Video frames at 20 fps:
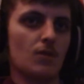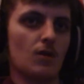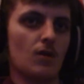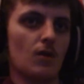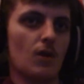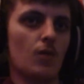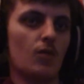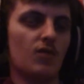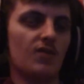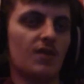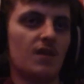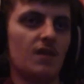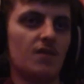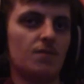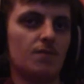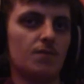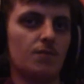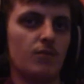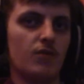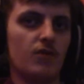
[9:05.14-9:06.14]
Oh, we're seeing
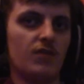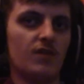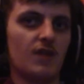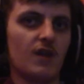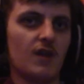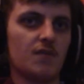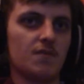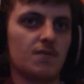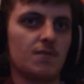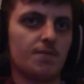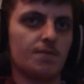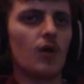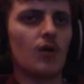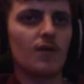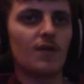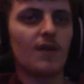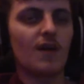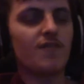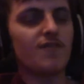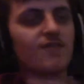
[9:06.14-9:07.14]
Bruce again.
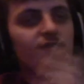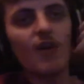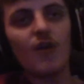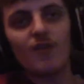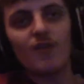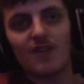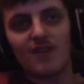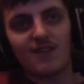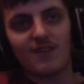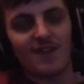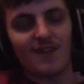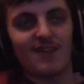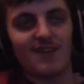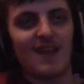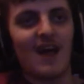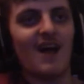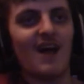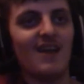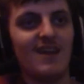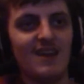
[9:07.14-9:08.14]
That phone is like
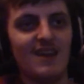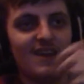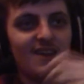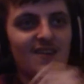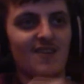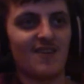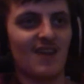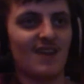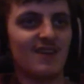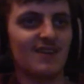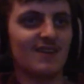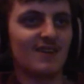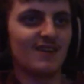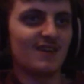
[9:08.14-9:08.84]
tiny in his hand.